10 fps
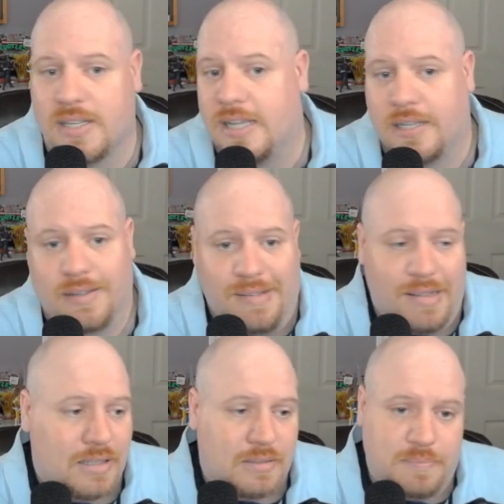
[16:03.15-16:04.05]
Like,
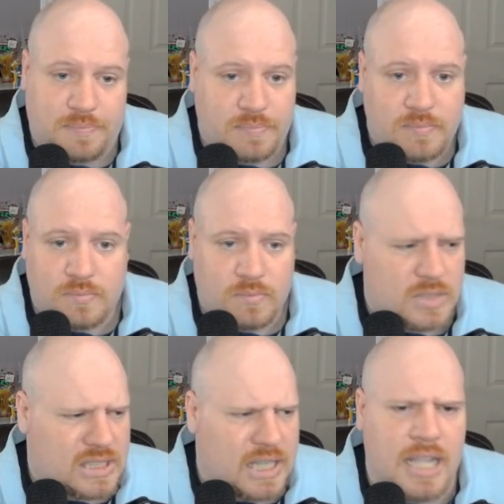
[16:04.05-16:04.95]

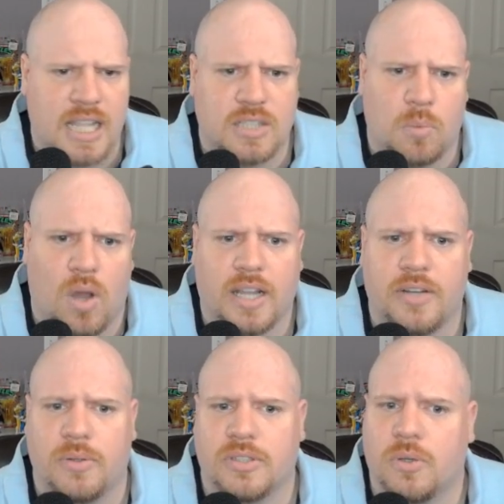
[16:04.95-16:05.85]
I'd like to walk
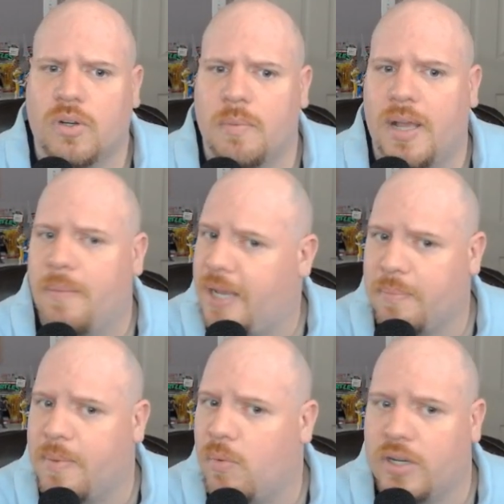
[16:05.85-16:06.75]
into a store and buy
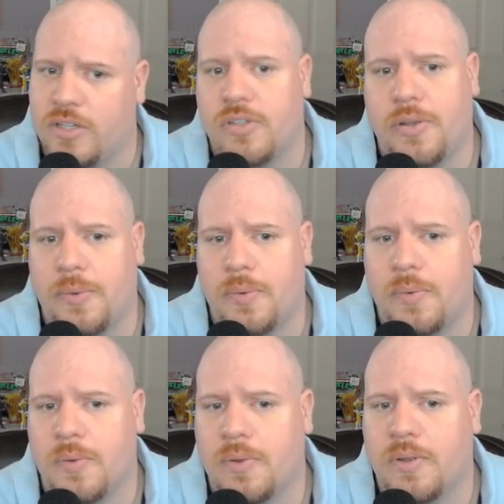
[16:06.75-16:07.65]
Pikmin 1 and 2,
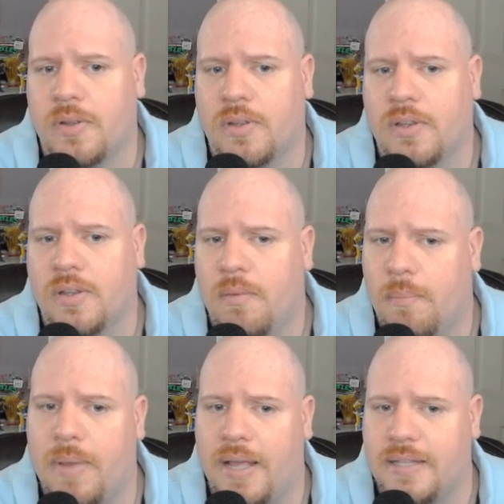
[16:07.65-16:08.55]

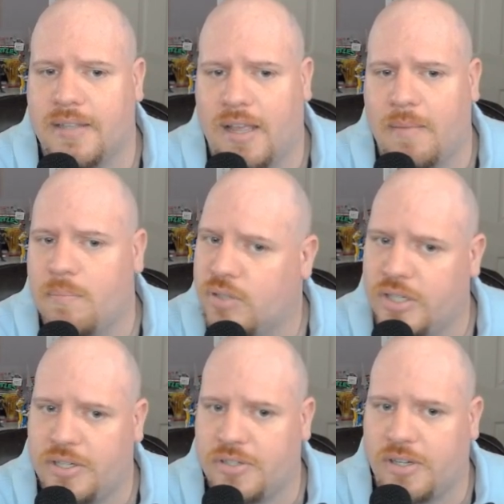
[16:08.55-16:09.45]
but I'm
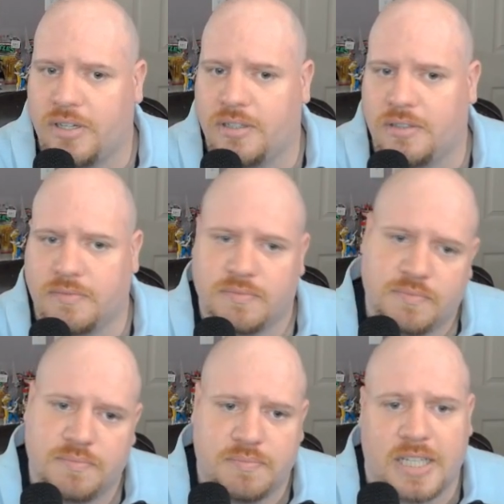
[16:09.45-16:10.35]
pretty sure
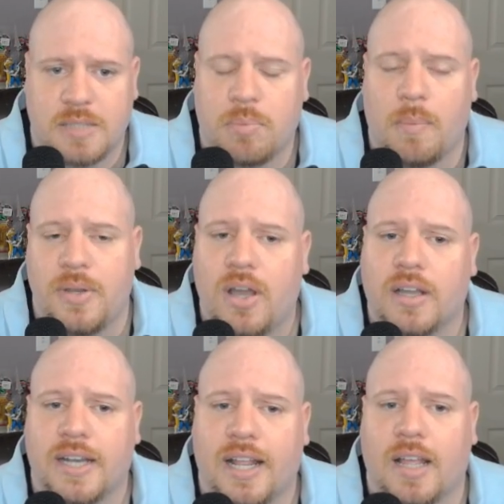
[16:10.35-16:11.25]
that's probably not
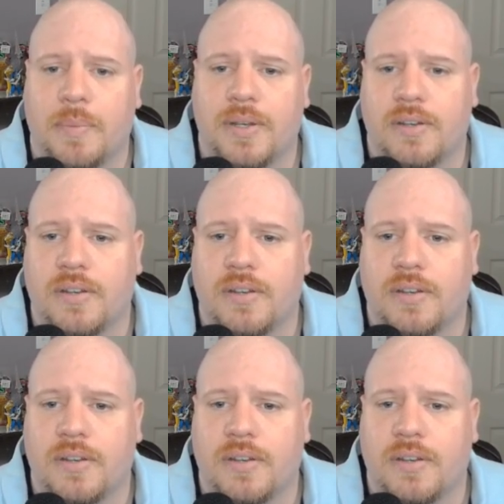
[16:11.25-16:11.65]
going to happen.